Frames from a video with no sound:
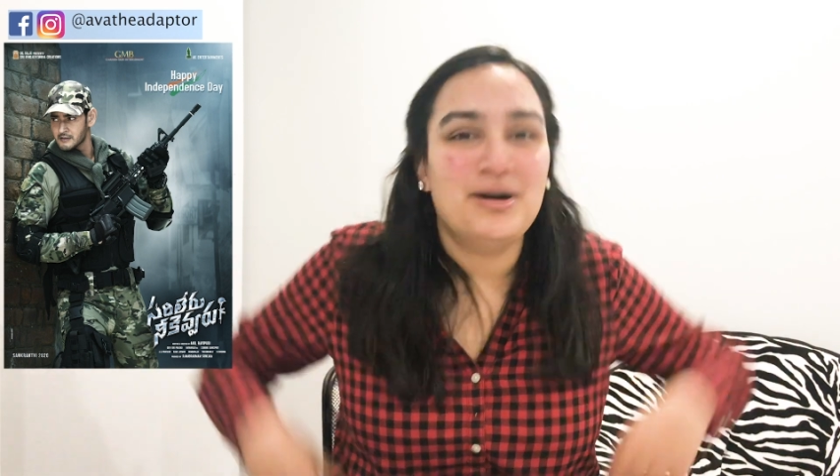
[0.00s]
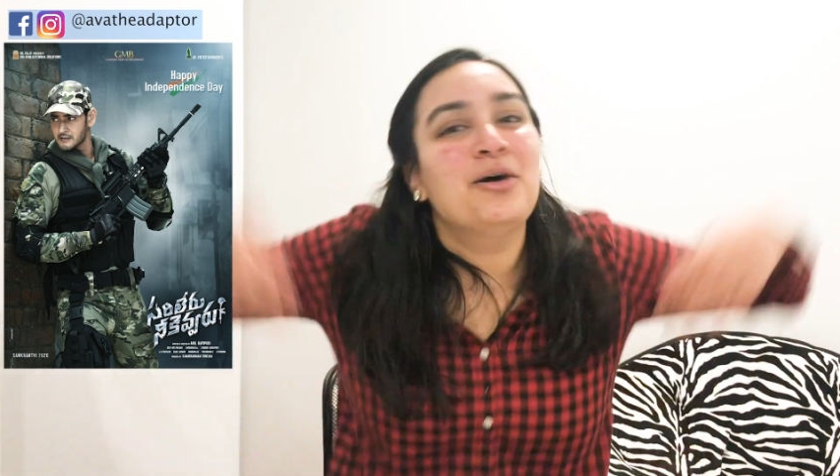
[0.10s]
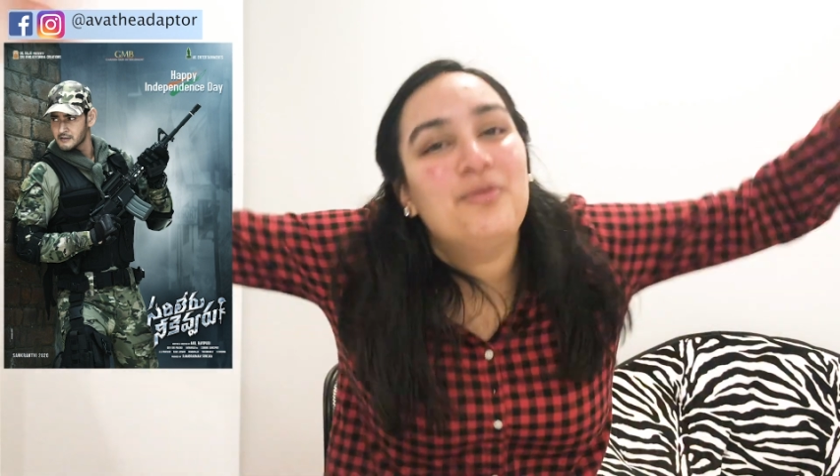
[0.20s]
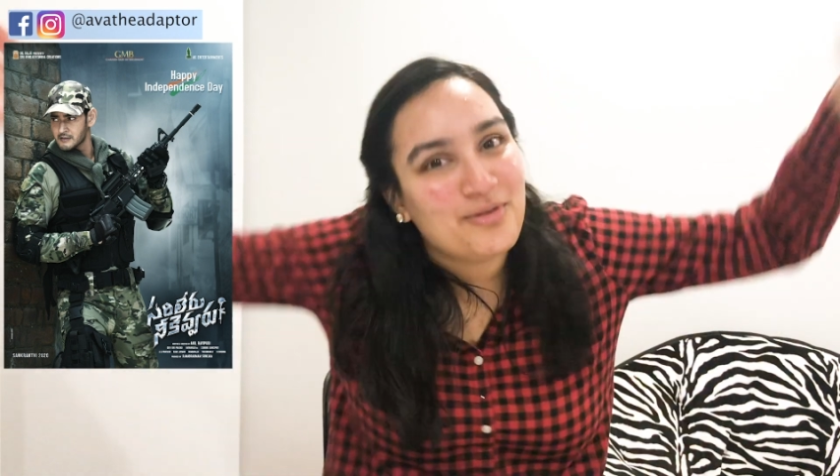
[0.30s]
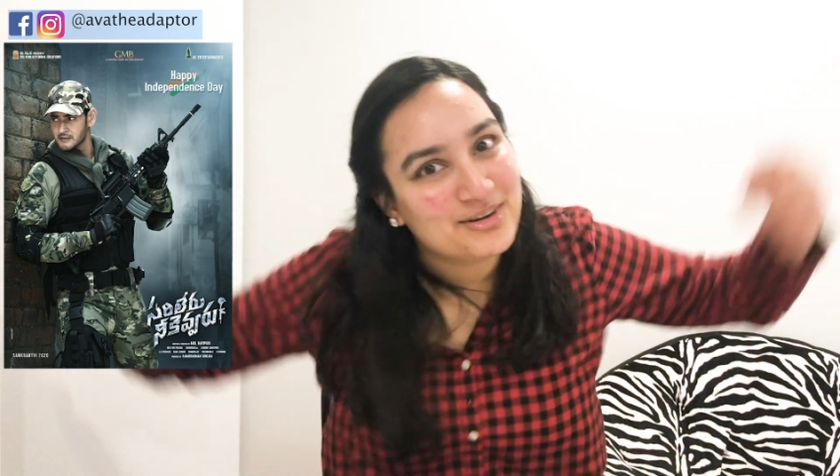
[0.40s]

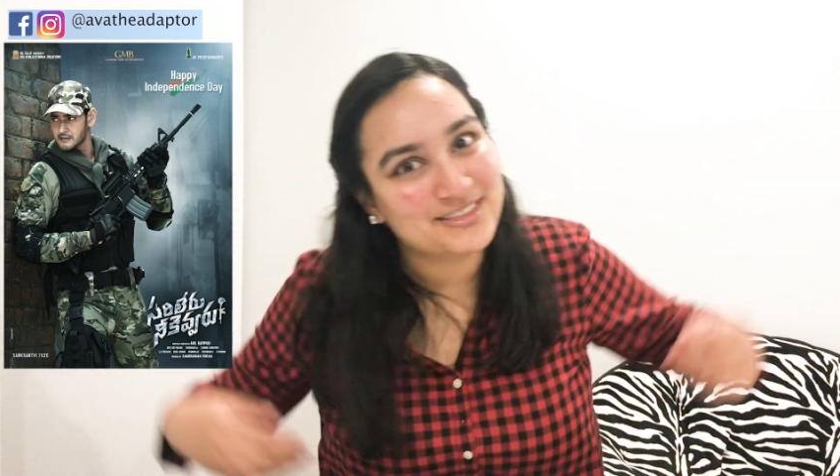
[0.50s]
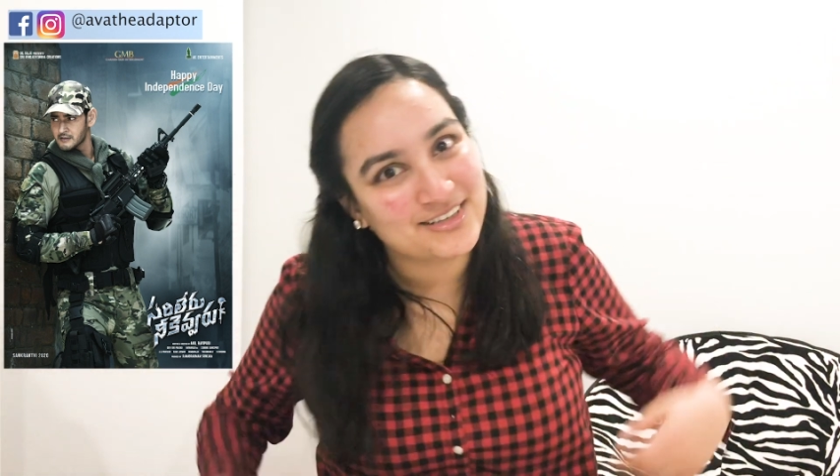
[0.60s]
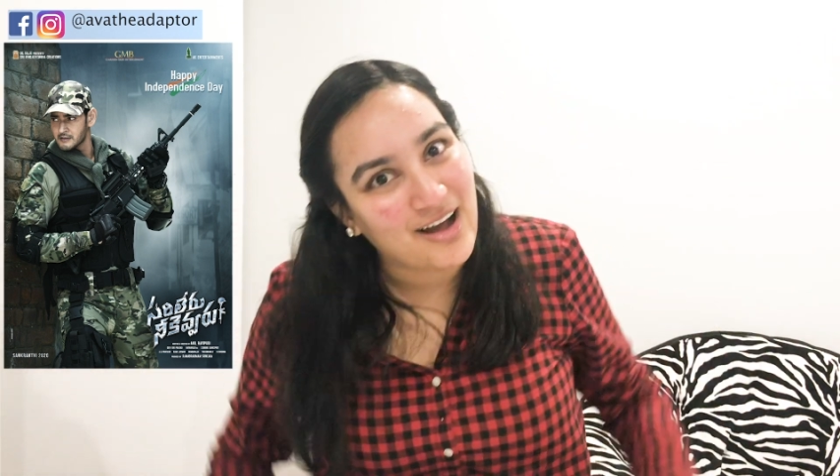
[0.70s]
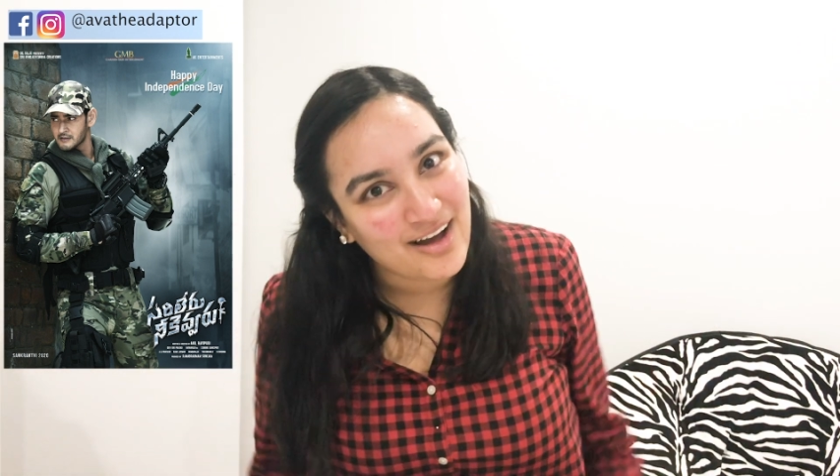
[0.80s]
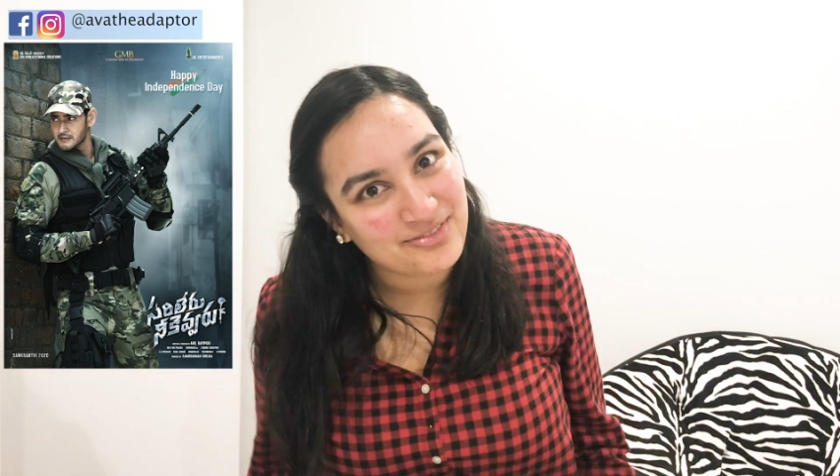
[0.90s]
who orders
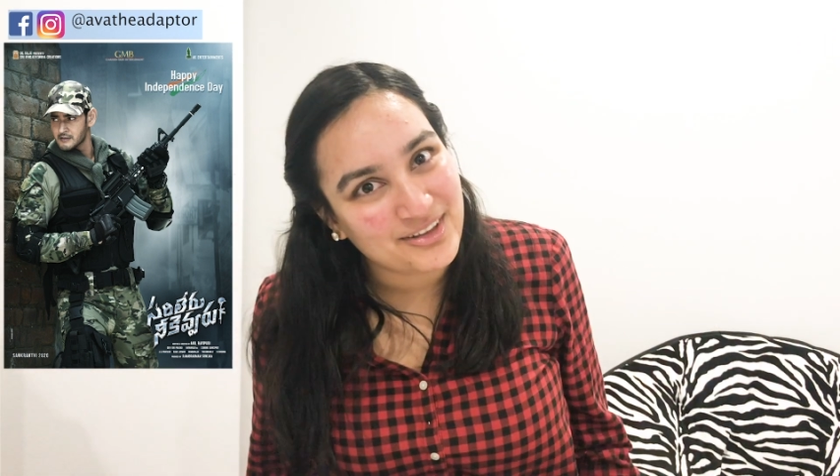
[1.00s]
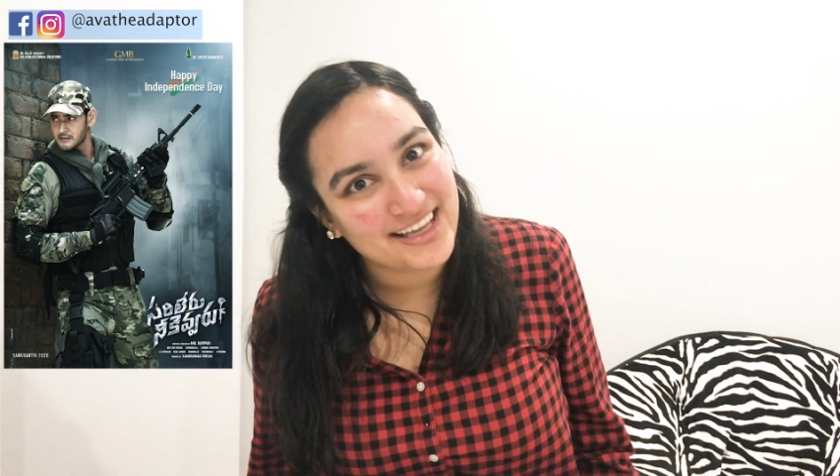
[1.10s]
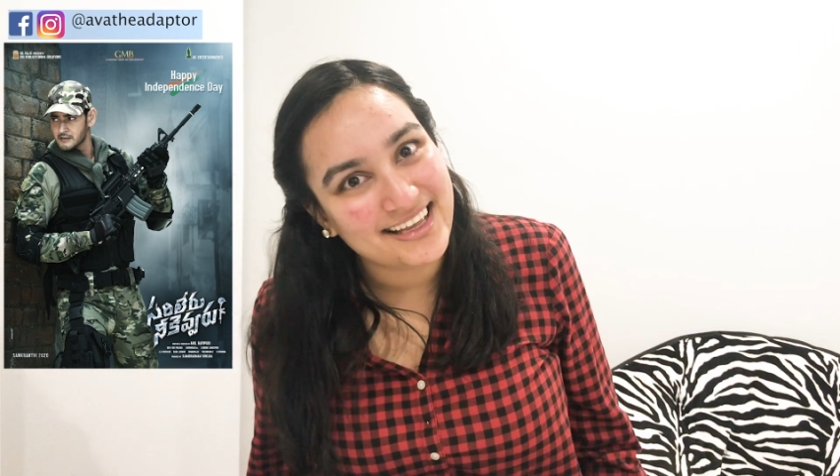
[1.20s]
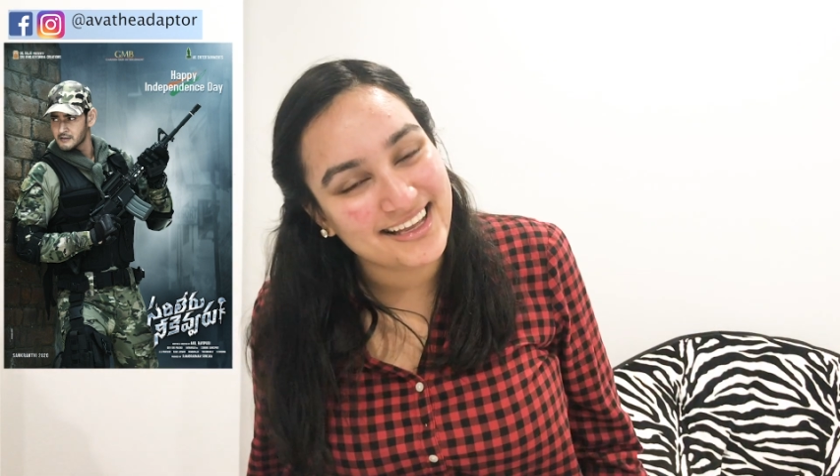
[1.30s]
coffee?